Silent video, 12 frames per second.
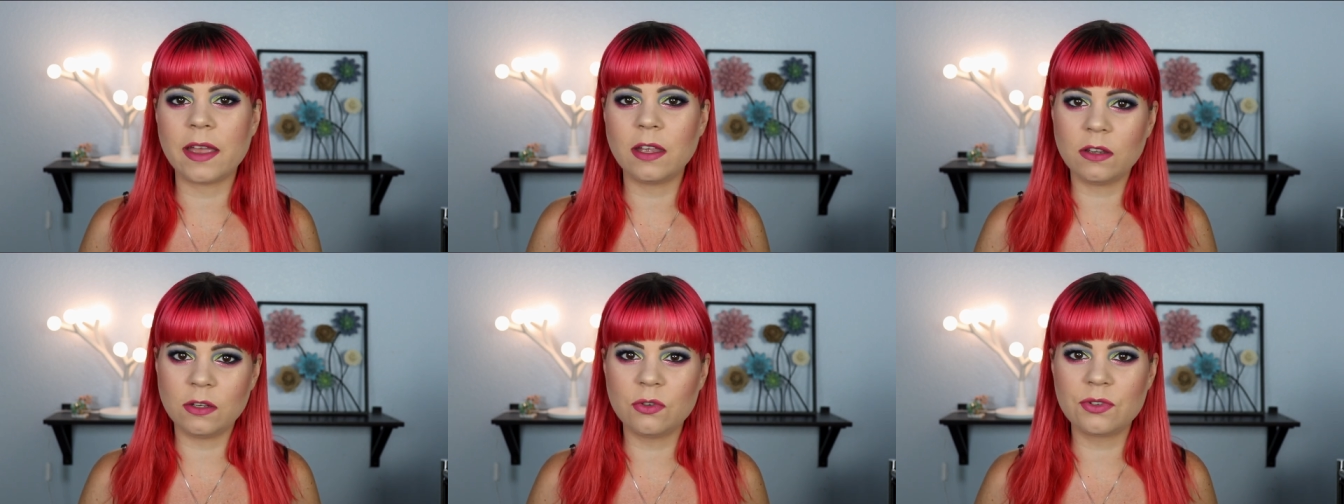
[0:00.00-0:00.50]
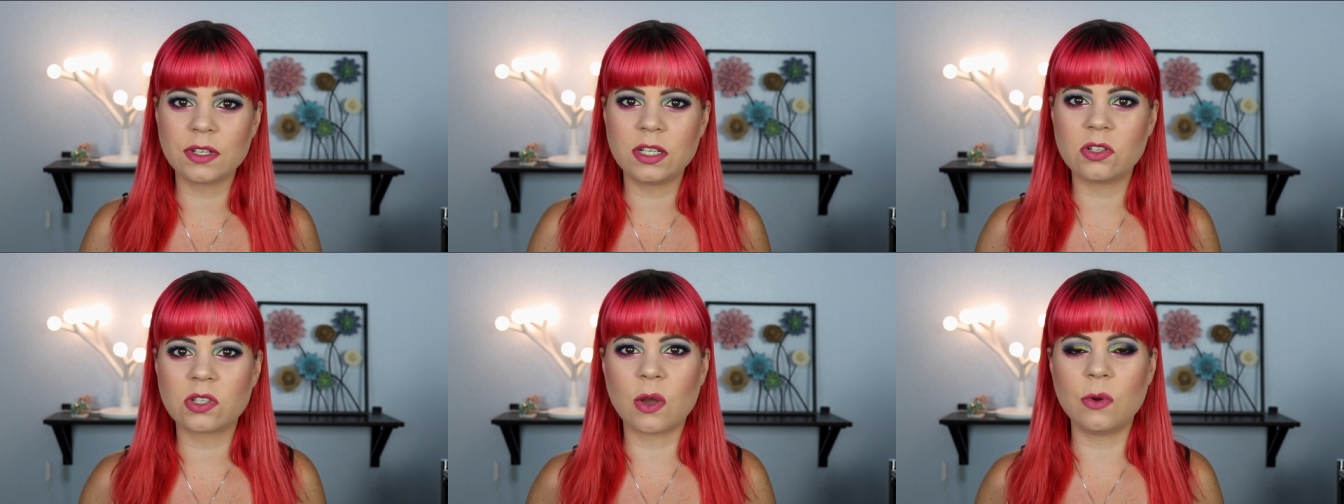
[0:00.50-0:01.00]
I
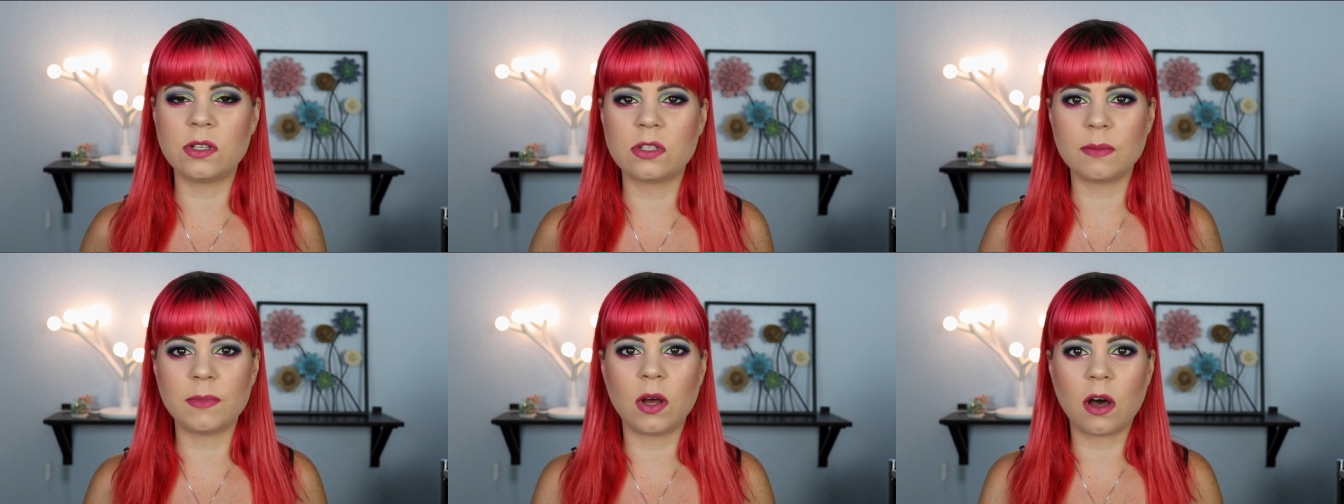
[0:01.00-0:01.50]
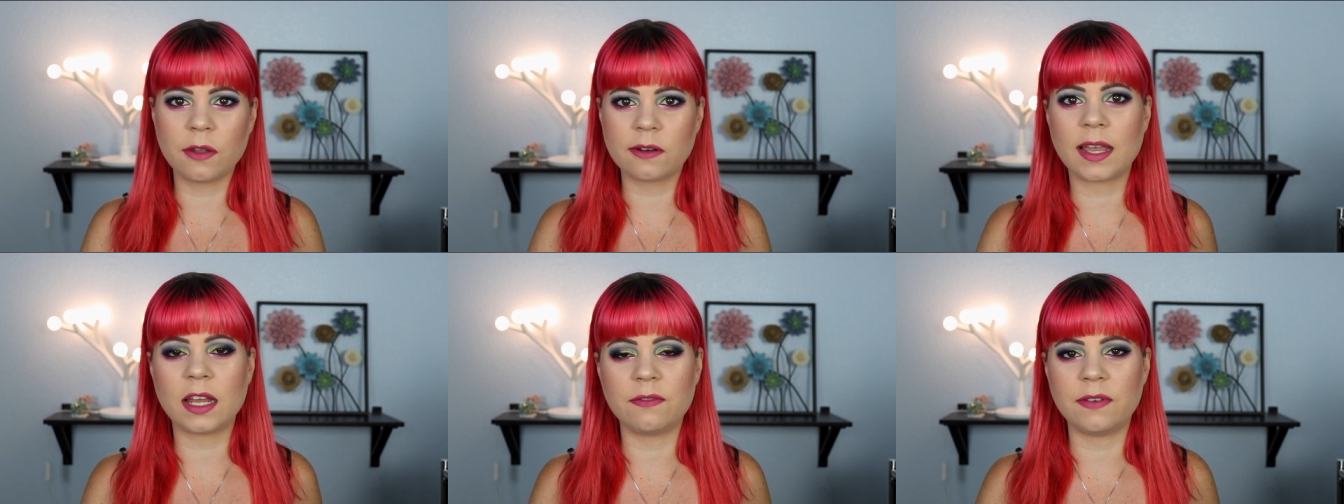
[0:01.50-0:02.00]
usually just go to some
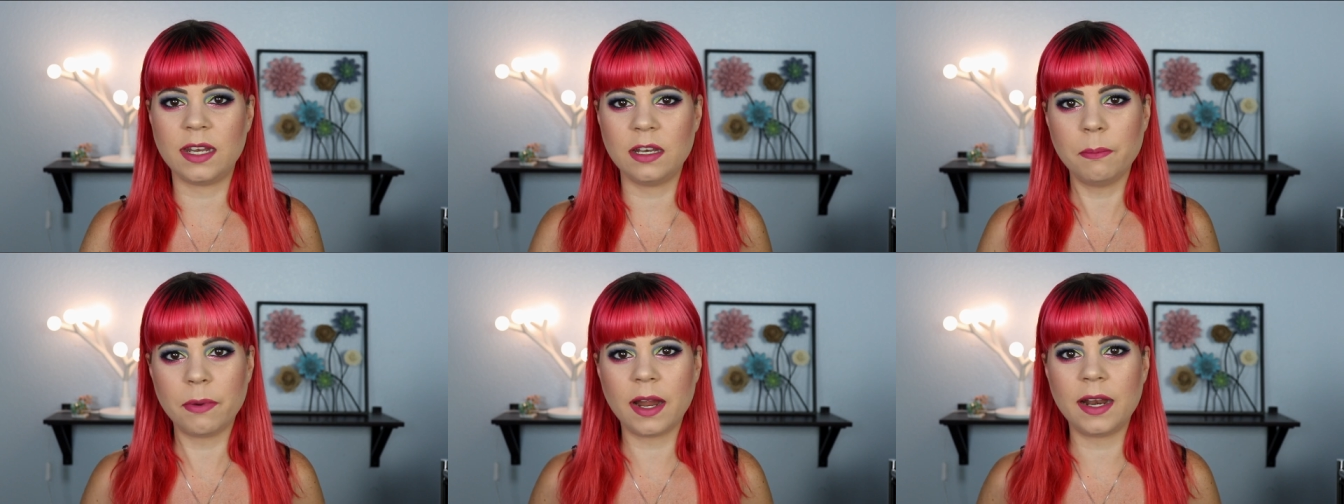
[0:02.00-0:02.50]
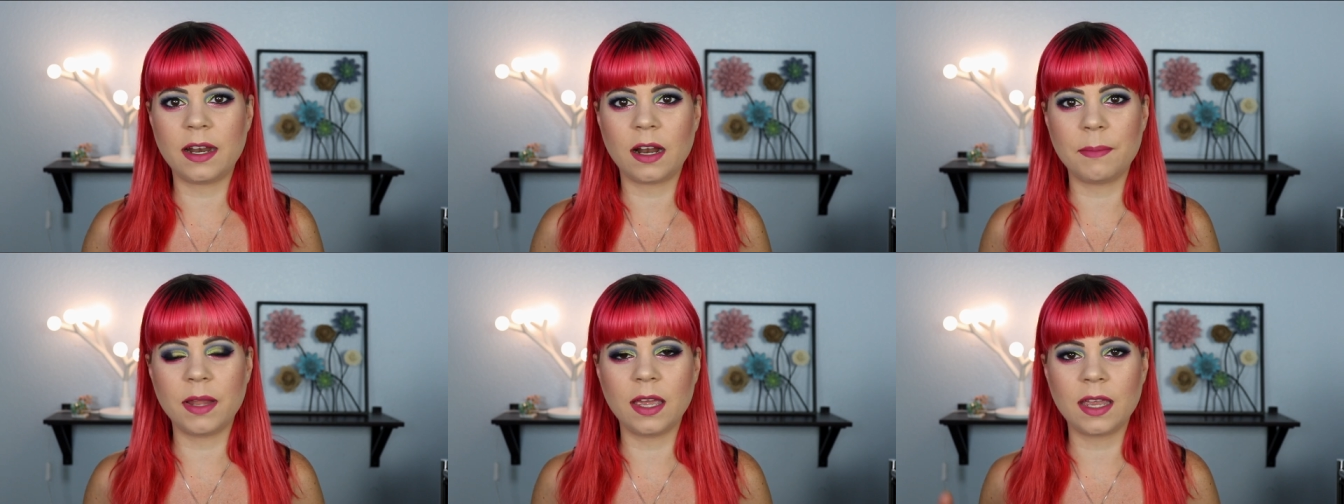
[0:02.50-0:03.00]
other kind of indie brand and
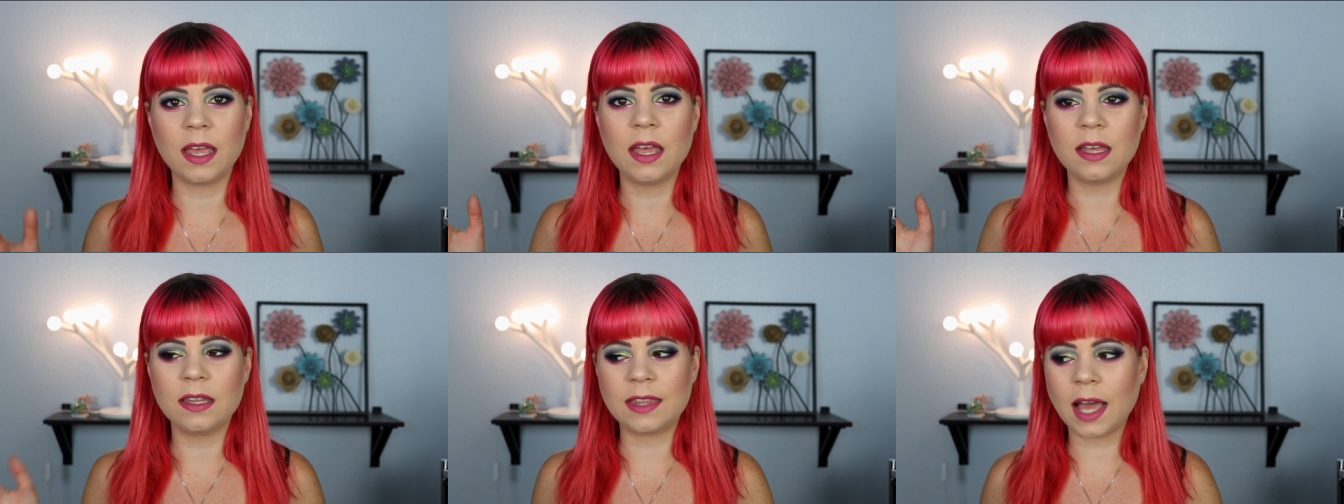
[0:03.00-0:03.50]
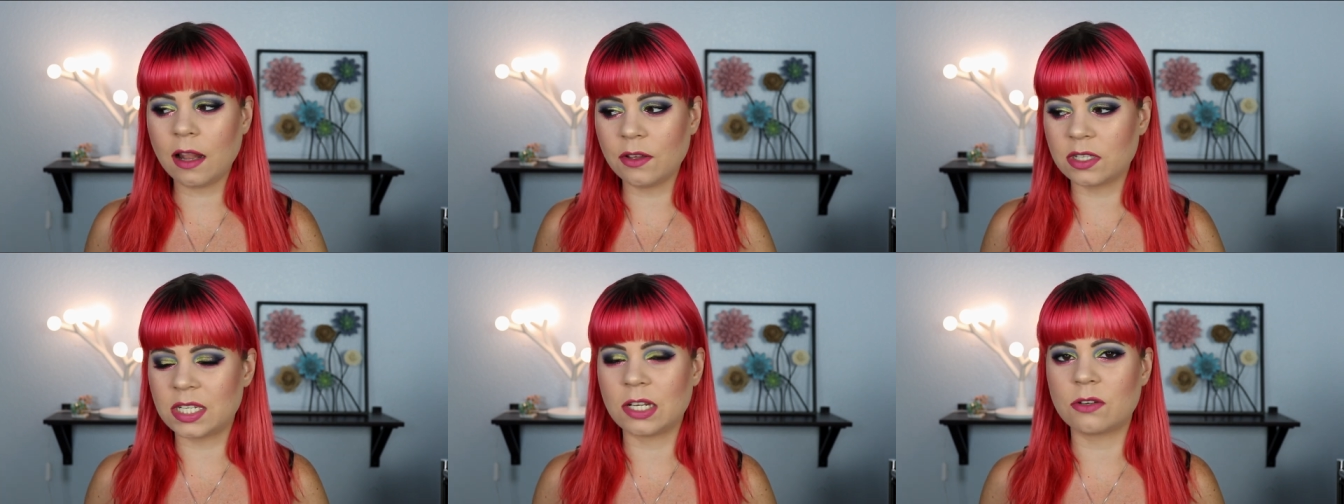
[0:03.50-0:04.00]
I'm like, that
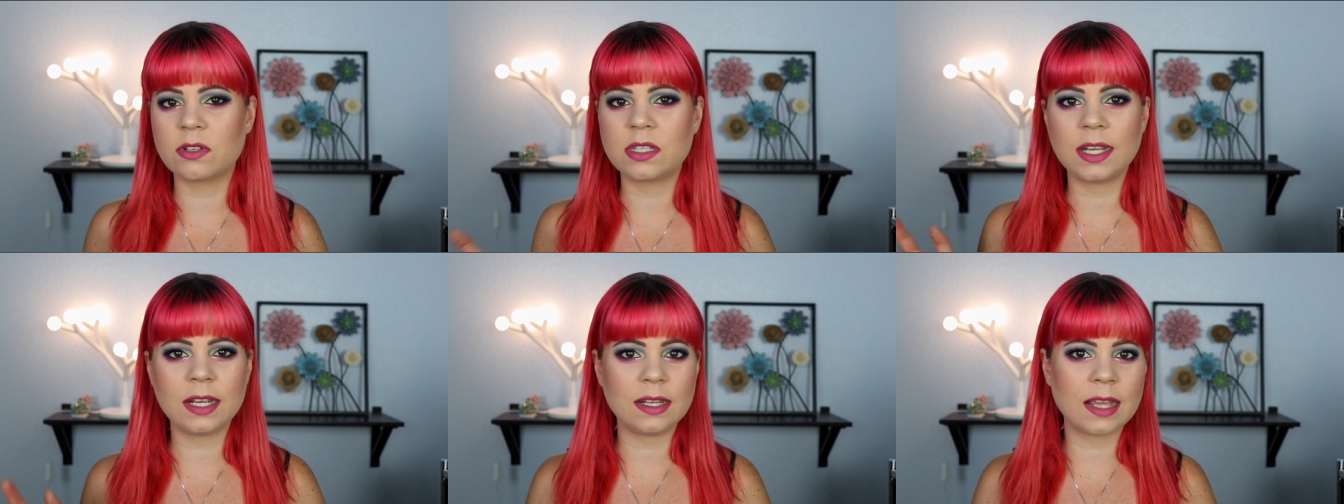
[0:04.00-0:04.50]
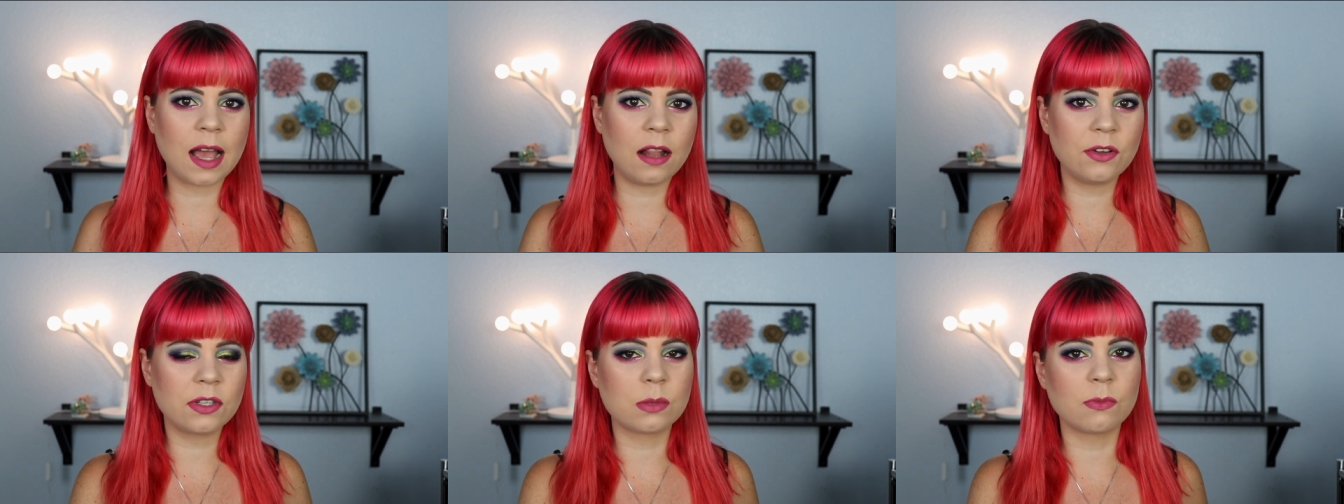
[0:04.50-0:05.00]
looks interesting,
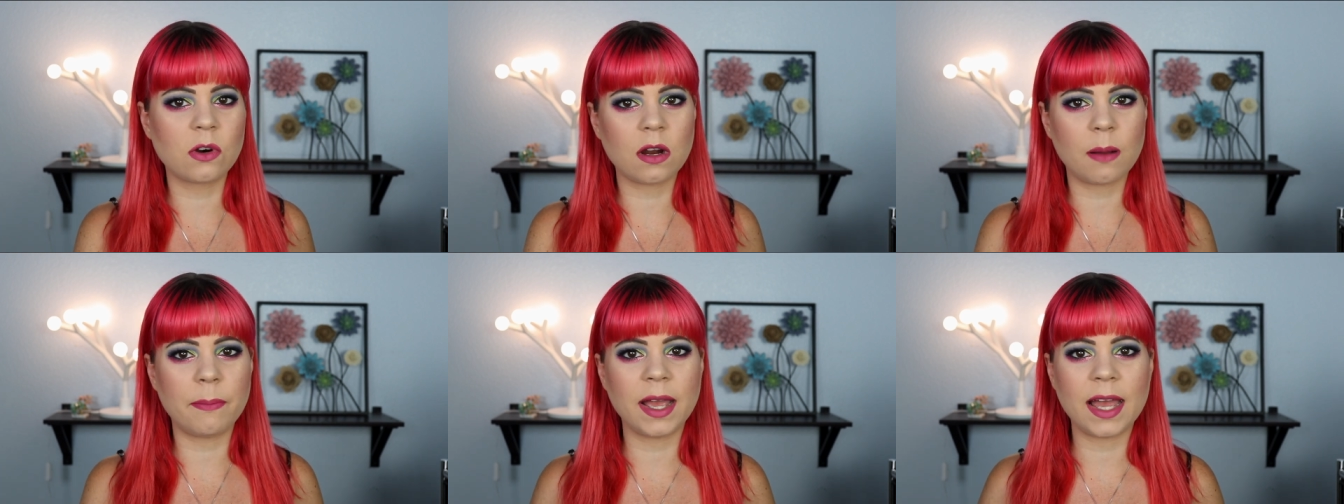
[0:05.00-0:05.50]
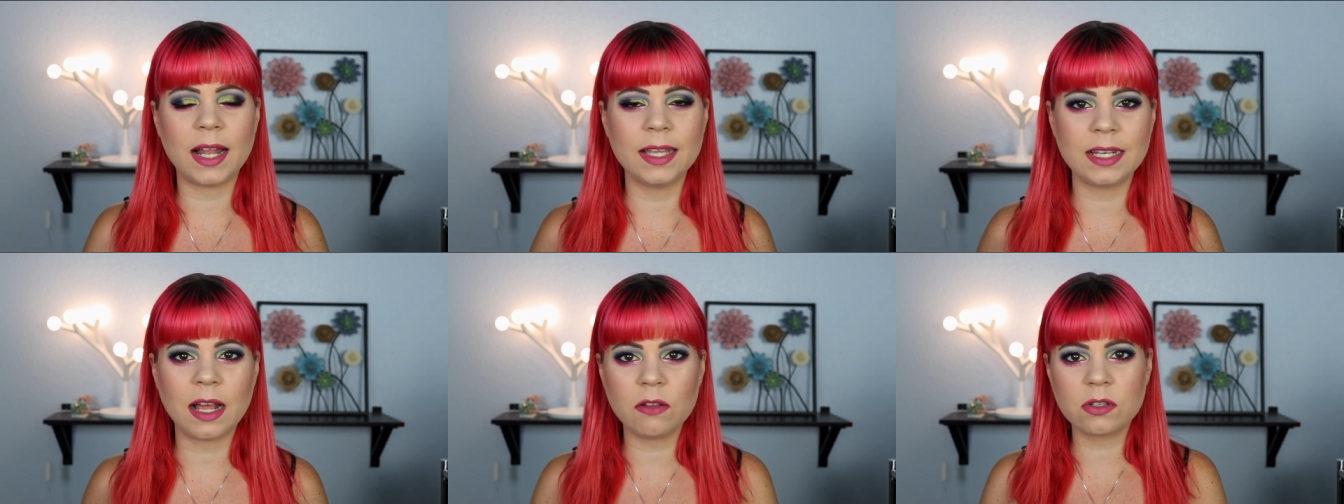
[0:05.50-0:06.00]
that looks more up my
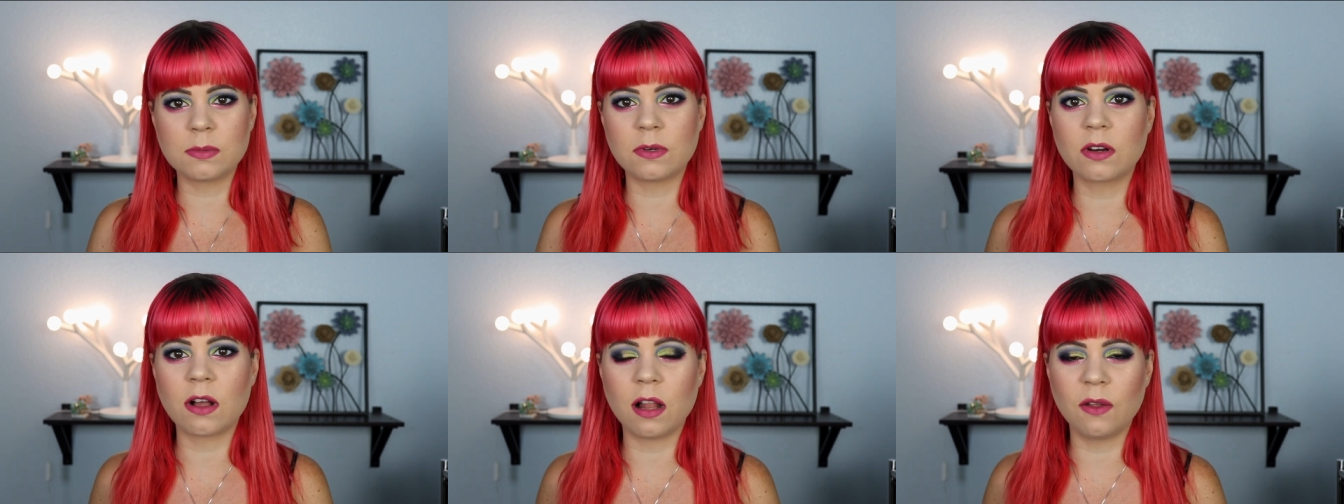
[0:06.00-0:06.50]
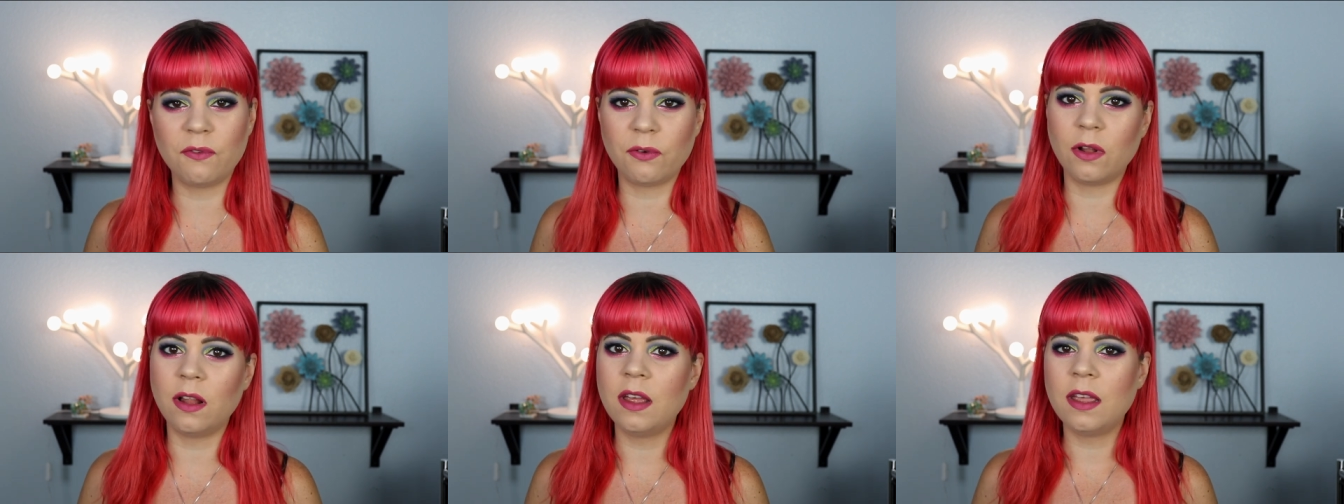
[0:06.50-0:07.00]
alley, that looks more
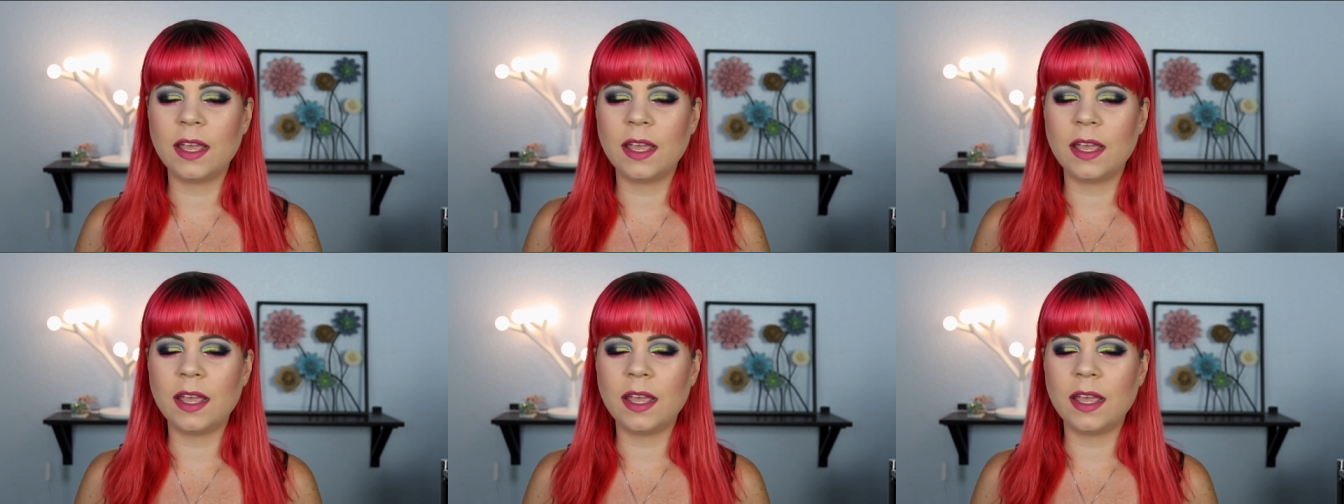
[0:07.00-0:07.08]
colorful.